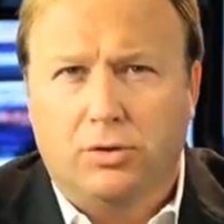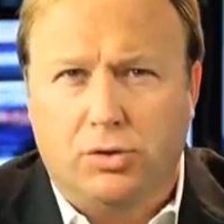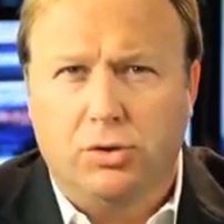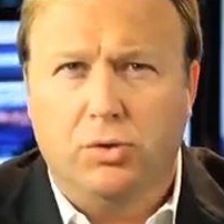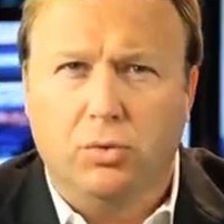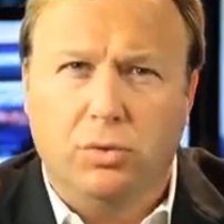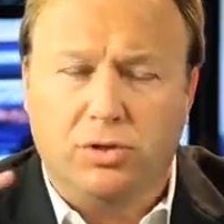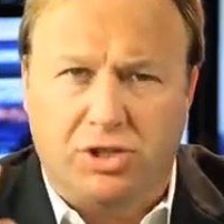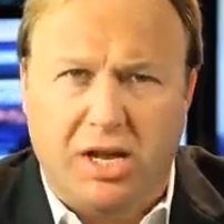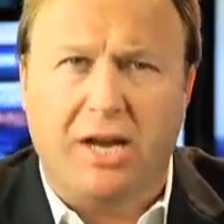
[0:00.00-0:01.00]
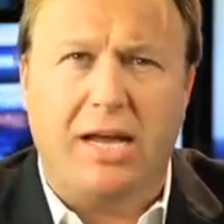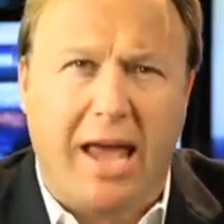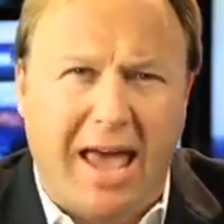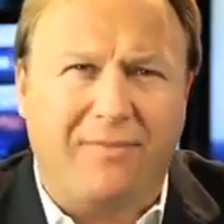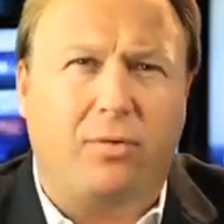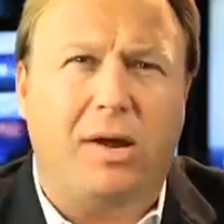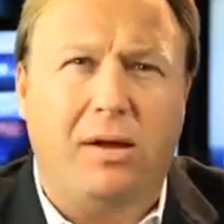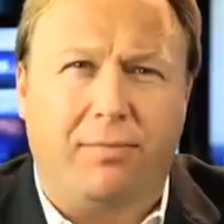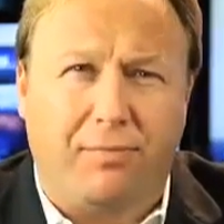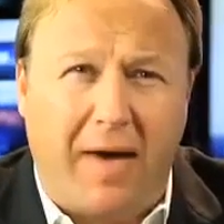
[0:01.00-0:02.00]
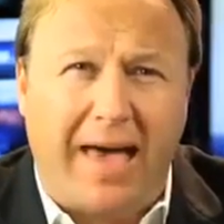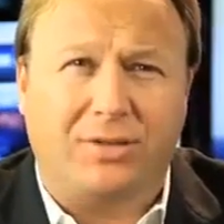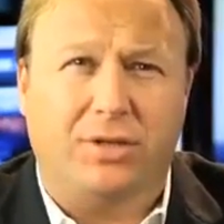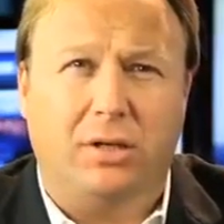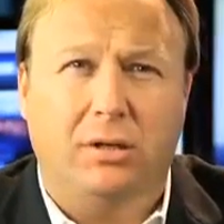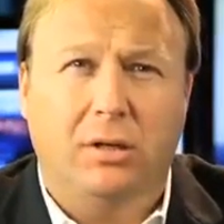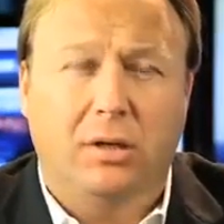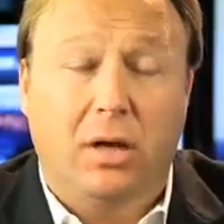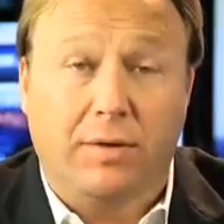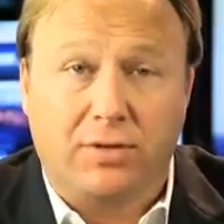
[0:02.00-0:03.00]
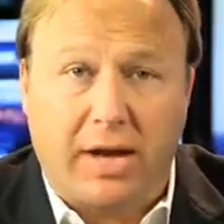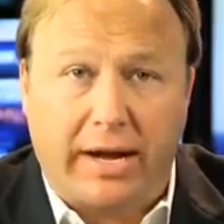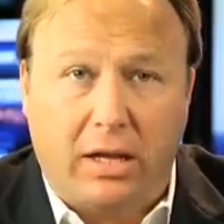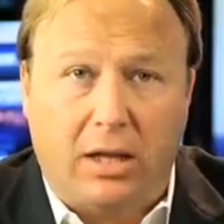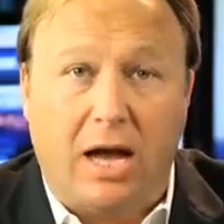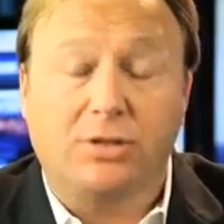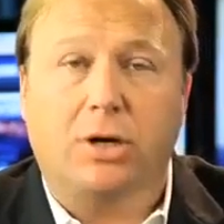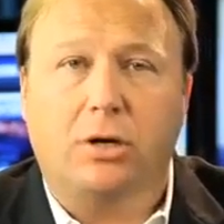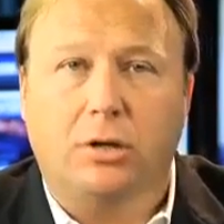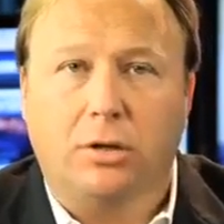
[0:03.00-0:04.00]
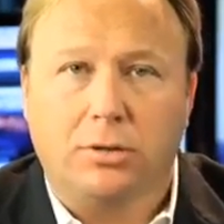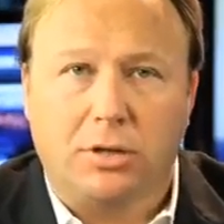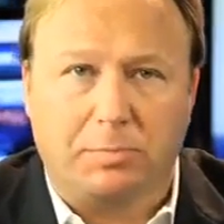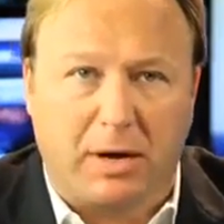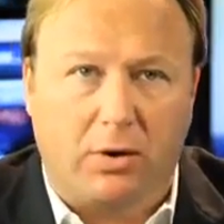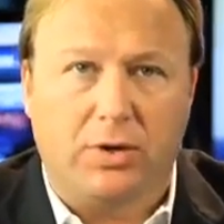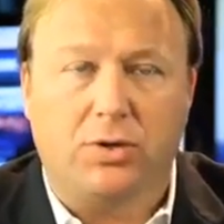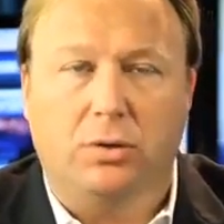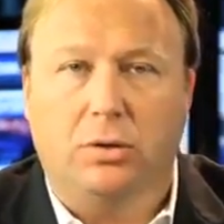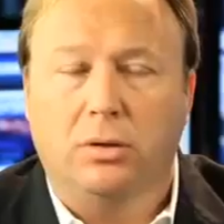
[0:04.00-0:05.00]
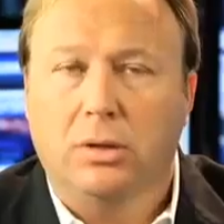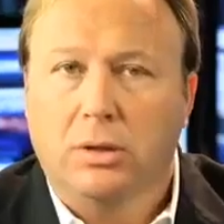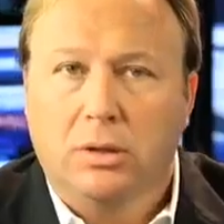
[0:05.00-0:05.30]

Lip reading: to study every facet of psychological, spiritual,